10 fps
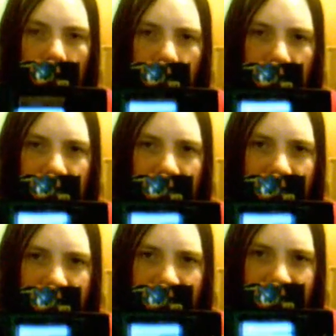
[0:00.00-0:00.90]
pretty
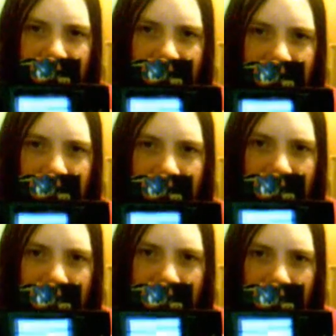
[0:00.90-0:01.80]
little thing
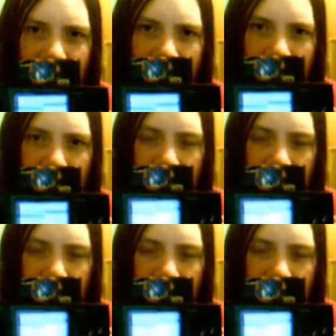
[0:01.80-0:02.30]
is